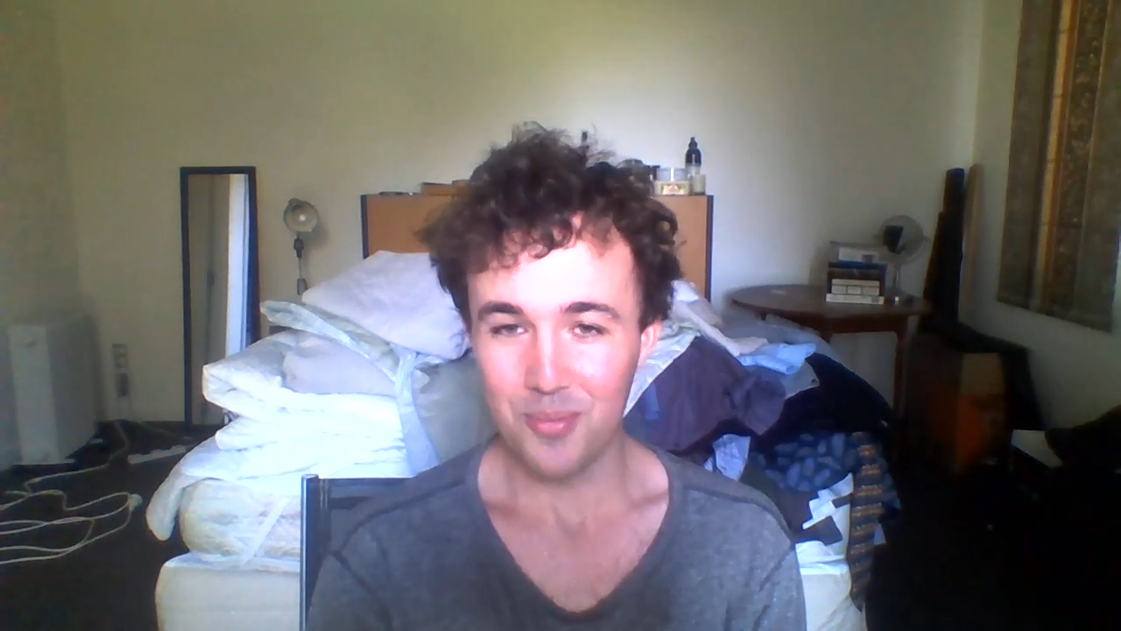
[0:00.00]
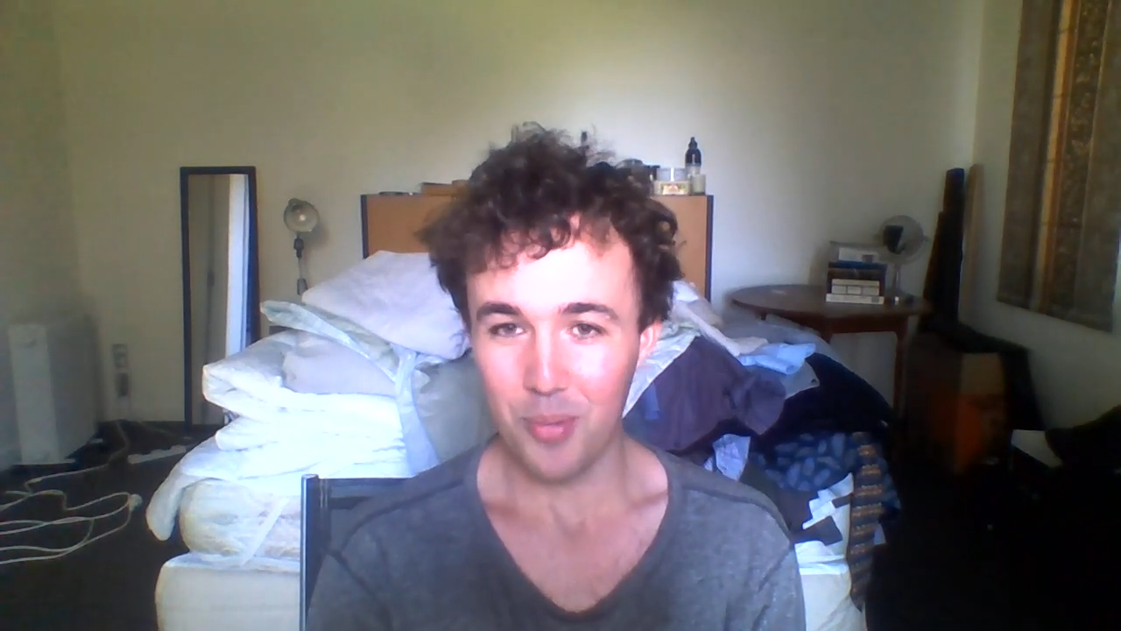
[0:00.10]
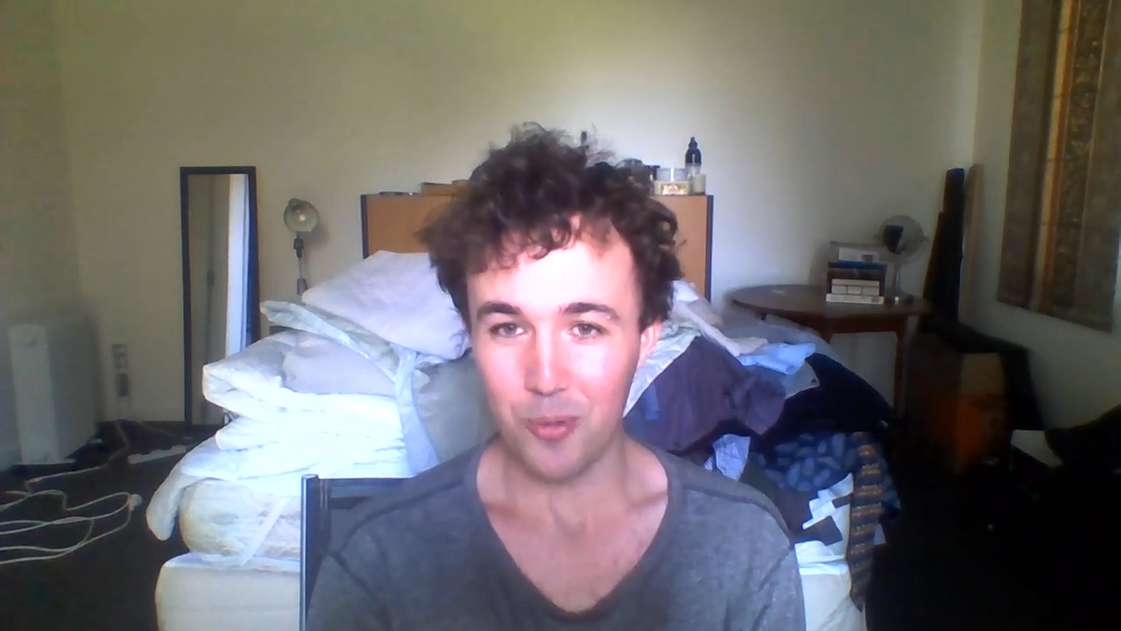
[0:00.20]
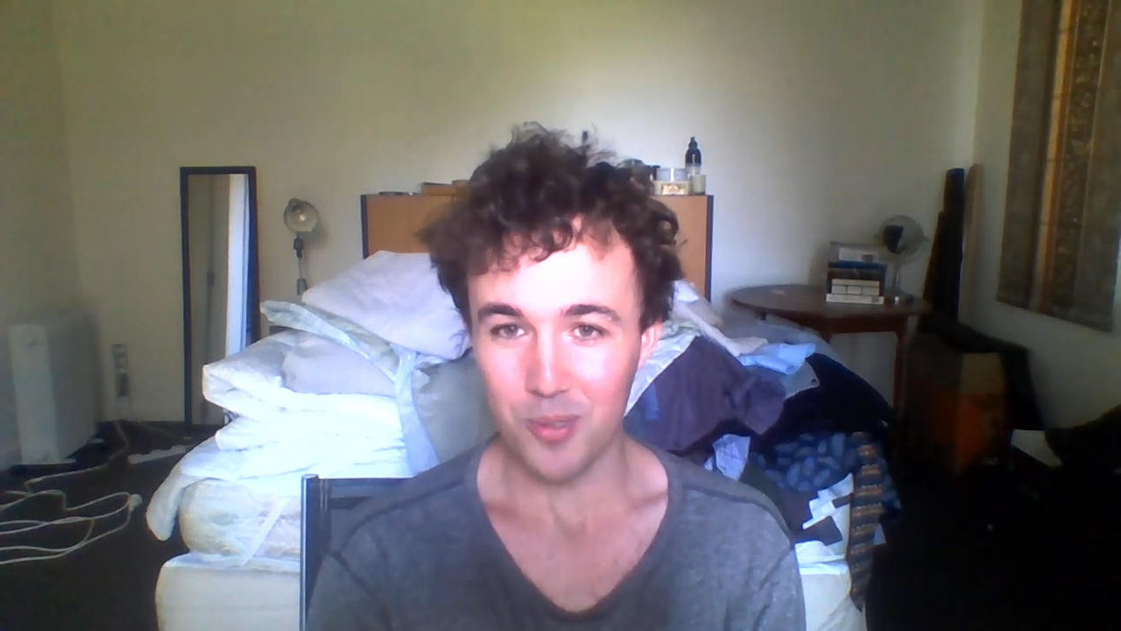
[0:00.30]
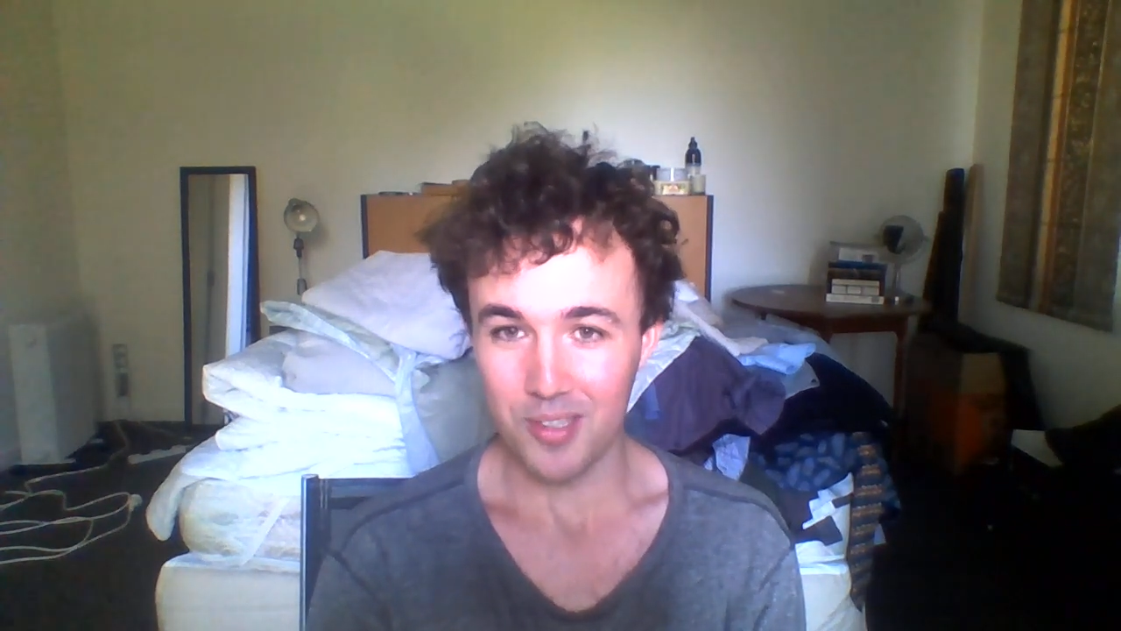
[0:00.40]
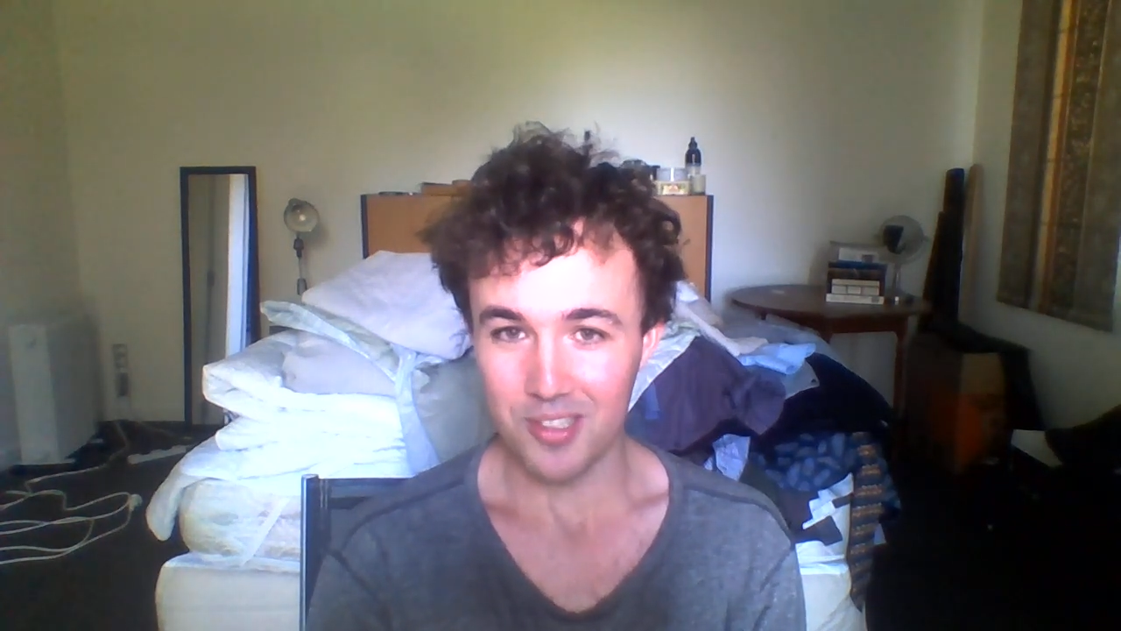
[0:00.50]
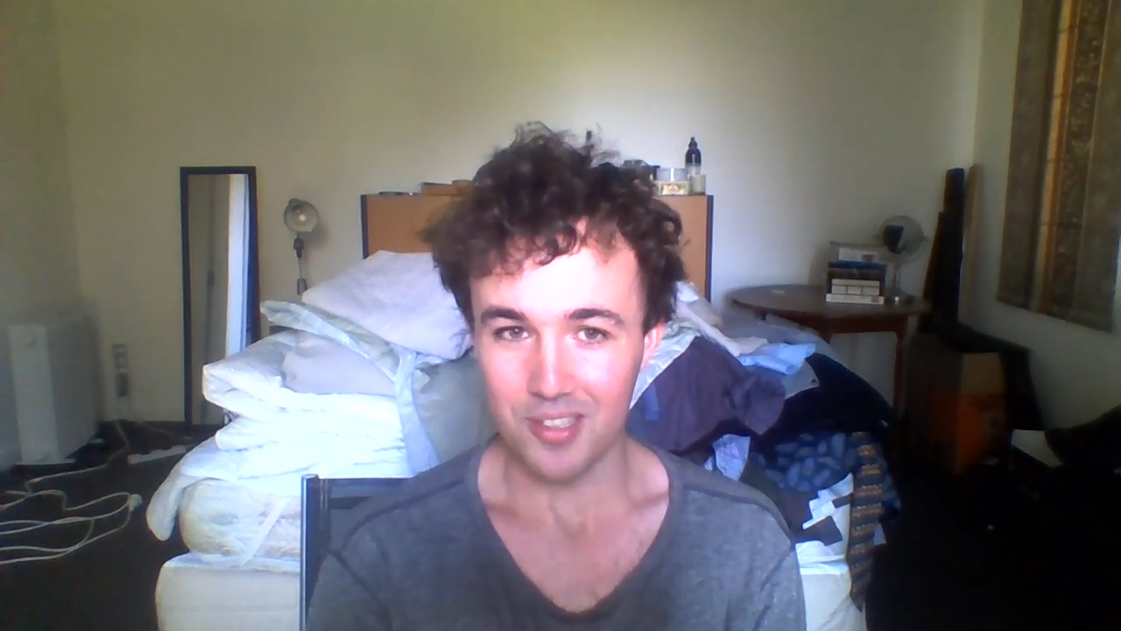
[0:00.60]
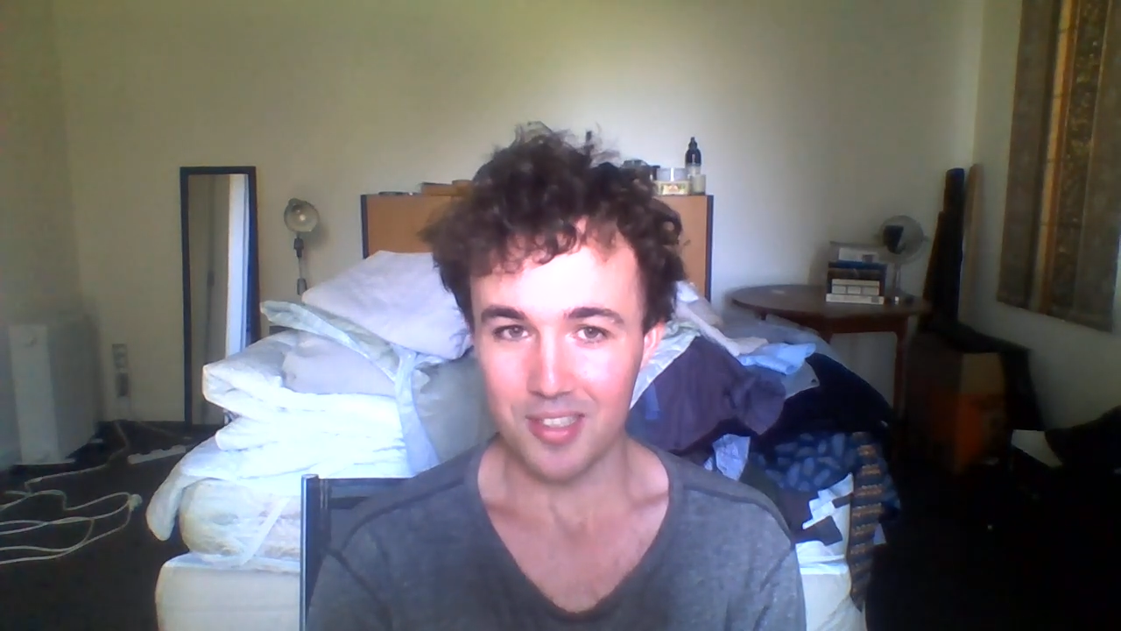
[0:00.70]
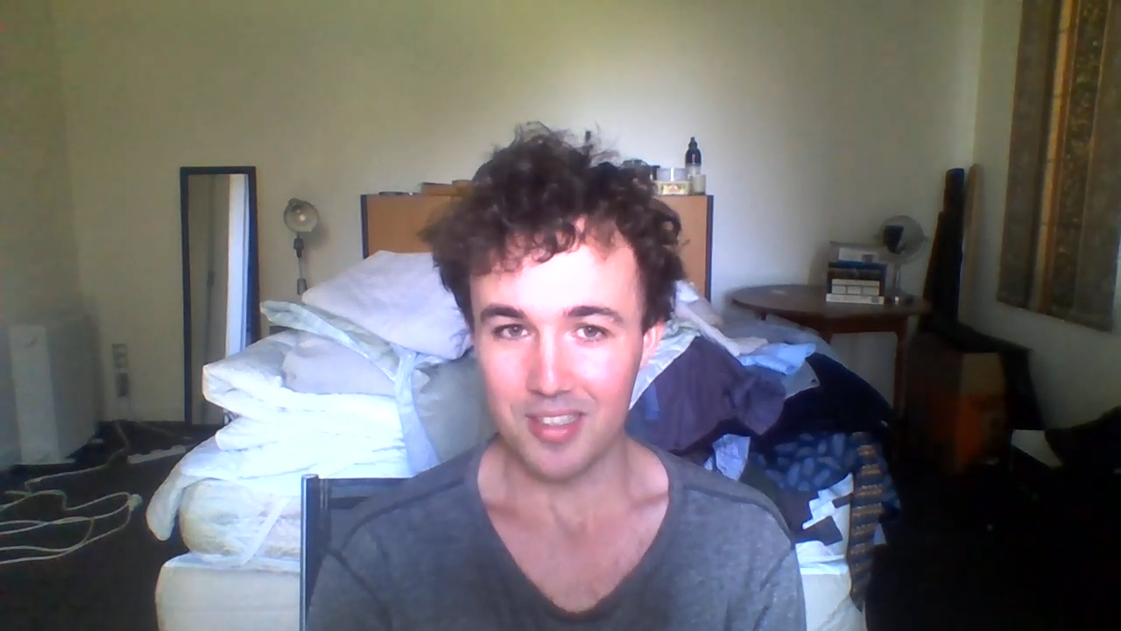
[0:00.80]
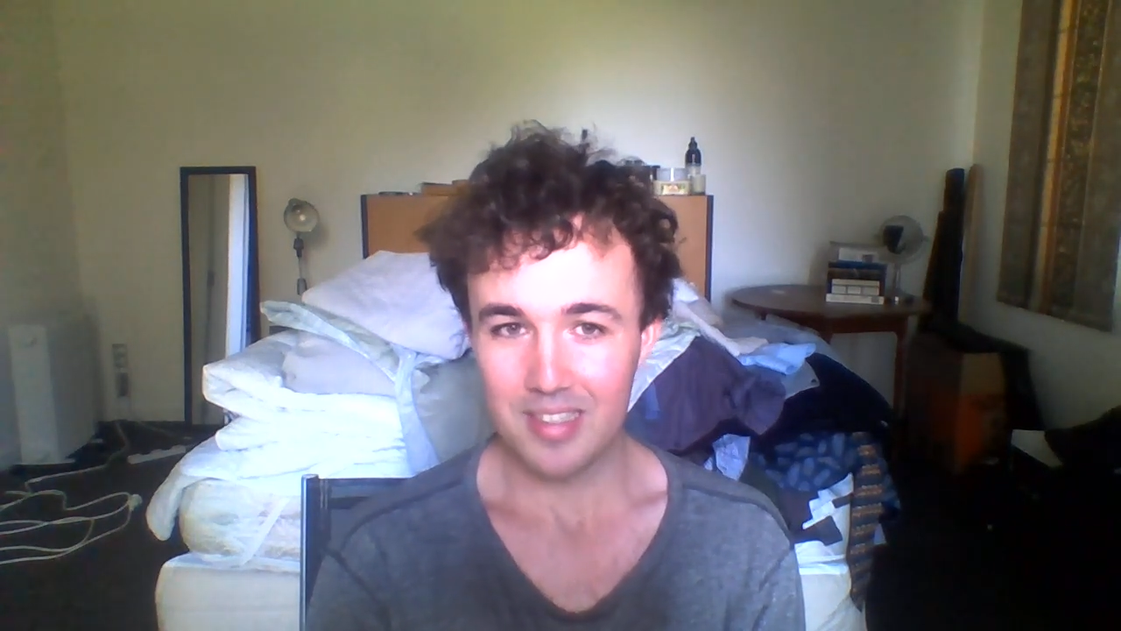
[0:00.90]
by
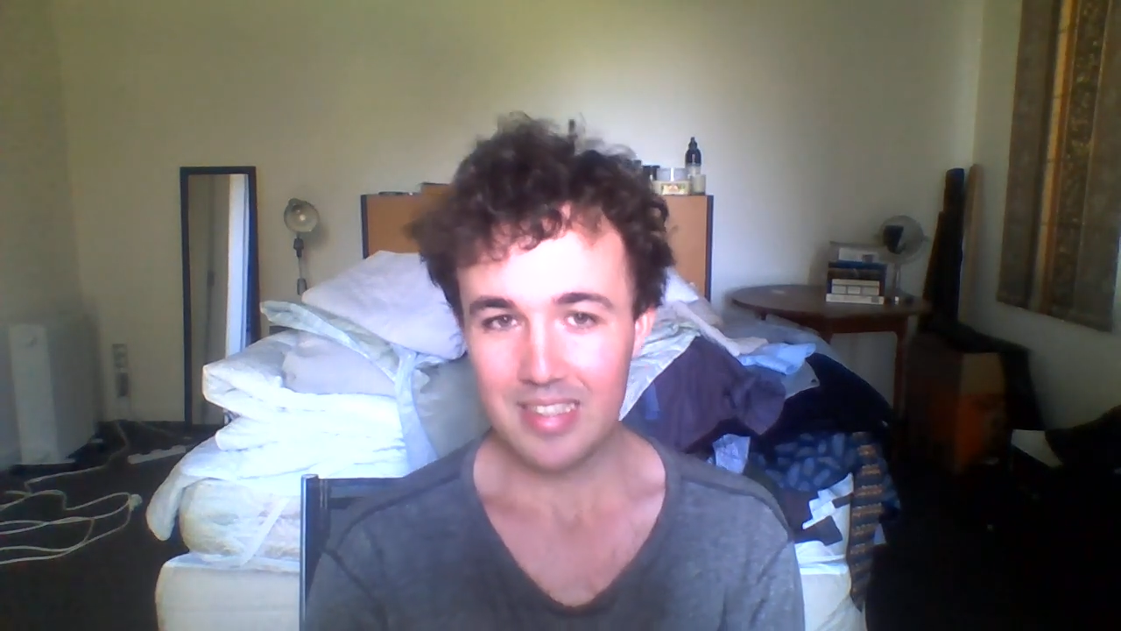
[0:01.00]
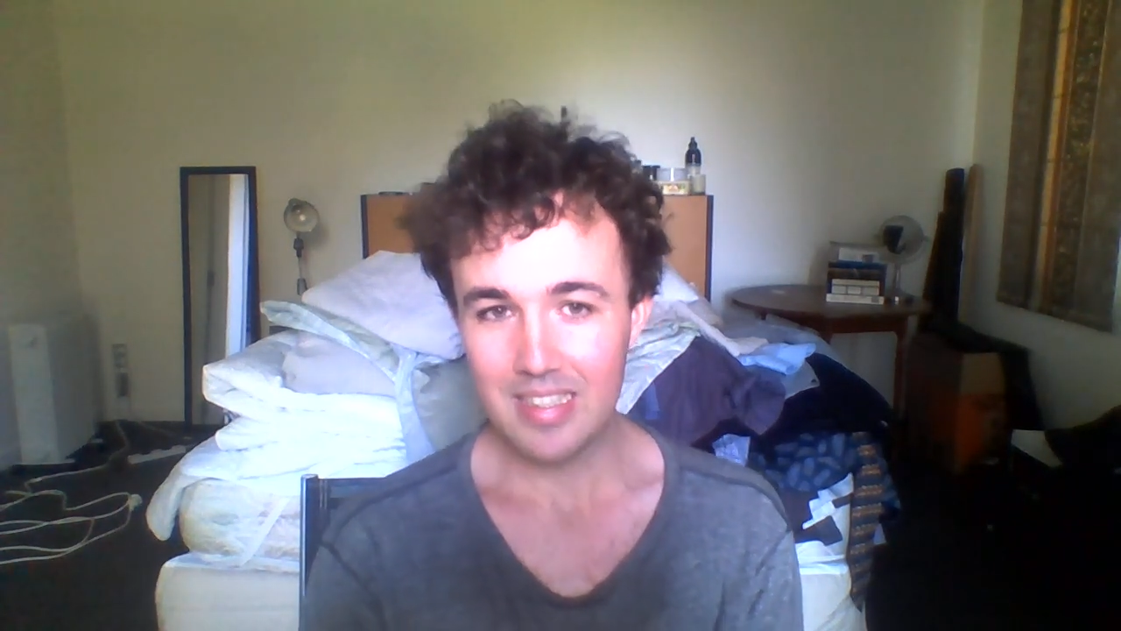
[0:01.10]
Witness Lee.